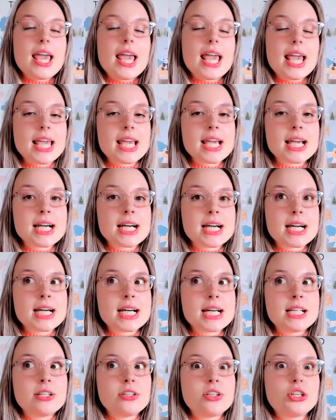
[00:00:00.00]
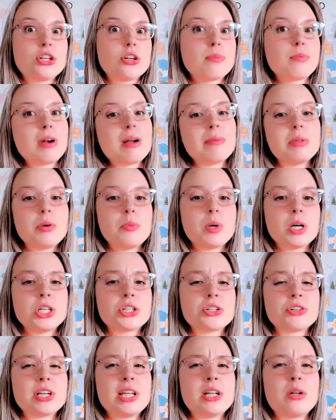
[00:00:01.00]
And you're probably
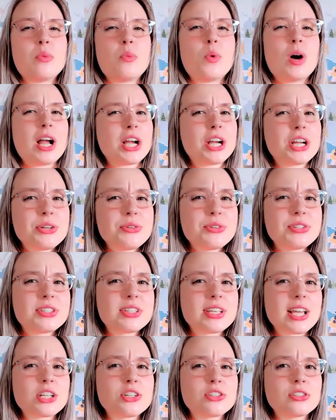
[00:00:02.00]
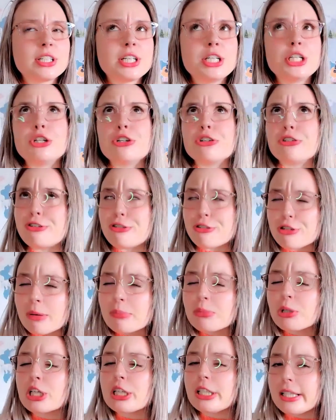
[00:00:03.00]
wondering, why are you scheduling your
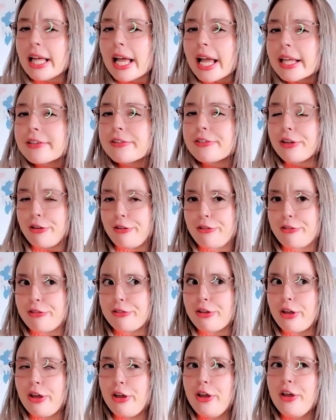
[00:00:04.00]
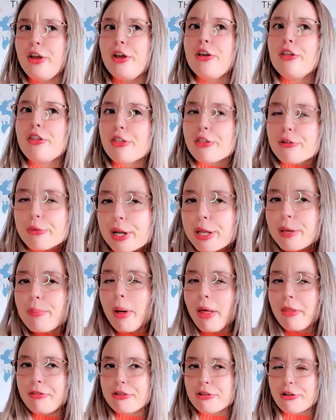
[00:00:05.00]
summer classes 3
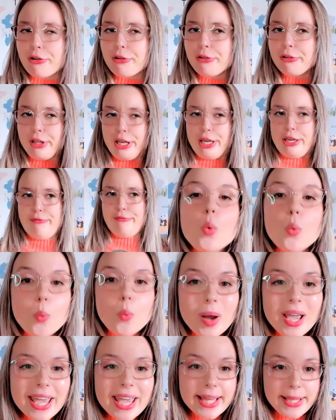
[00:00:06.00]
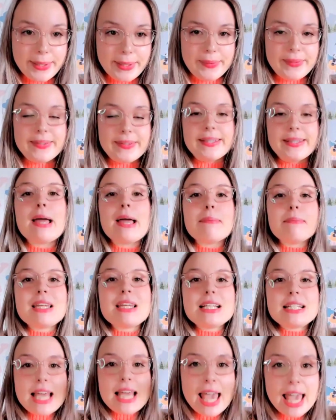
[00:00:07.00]
months early? Well, let
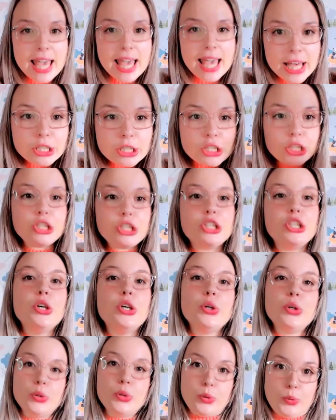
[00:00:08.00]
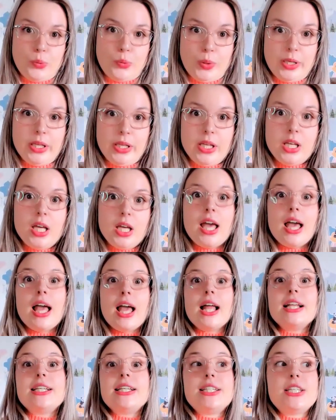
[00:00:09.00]
me tell you.
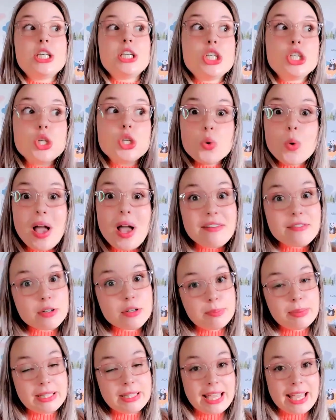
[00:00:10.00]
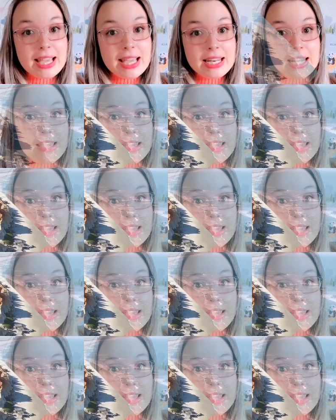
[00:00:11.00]
Do you ever plan